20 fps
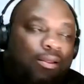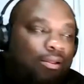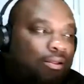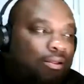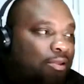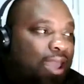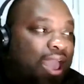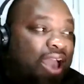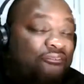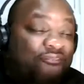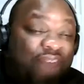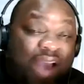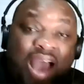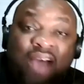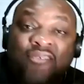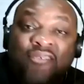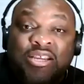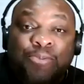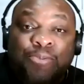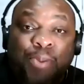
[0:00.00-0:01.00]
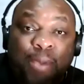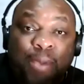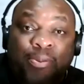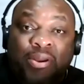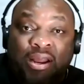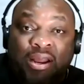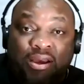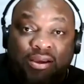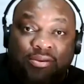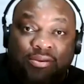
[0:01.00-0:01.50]
Yeah, 500 people
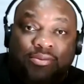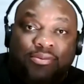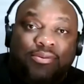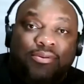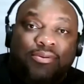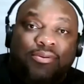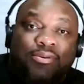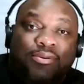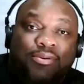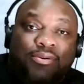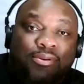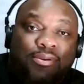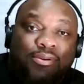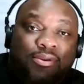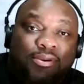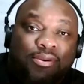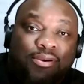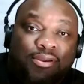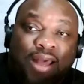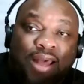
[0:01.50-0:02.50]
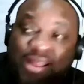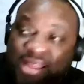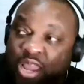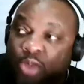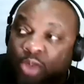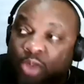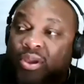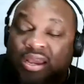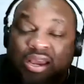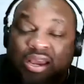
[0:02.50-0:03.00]
there. I think
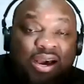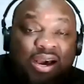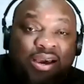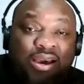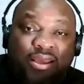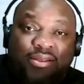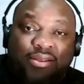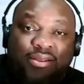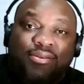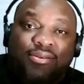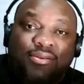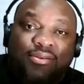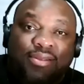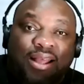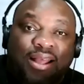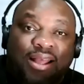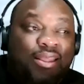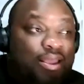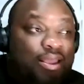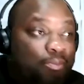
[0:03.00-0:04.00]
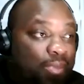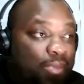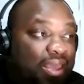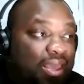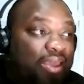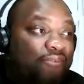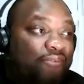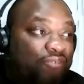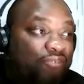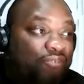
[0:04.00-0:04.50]
we could. I think me
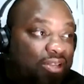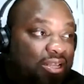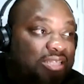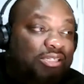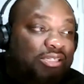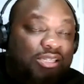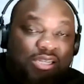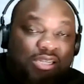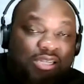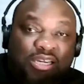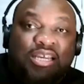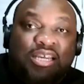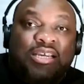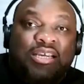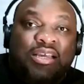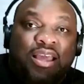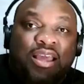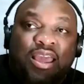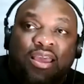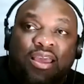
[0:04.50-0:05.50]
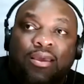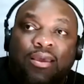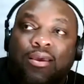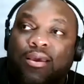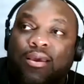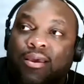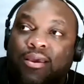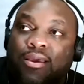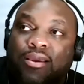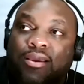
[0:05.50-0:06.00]
and Felicia could
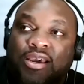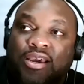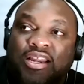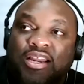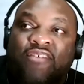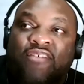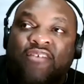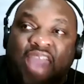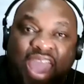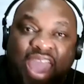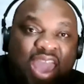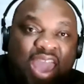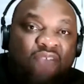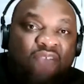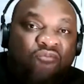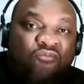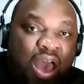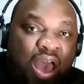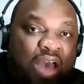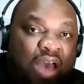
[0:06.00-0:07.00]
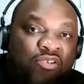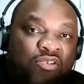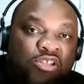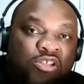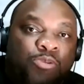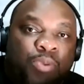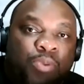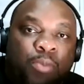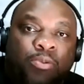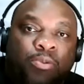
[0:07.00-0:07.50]
have had 500
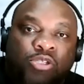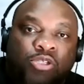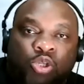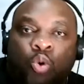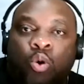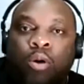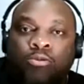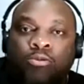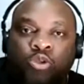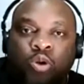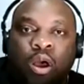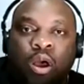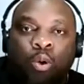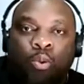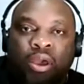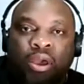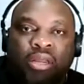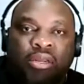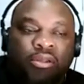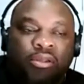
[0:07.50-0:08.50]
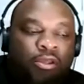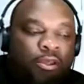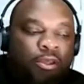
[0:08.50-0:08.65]
people show up to our wedding.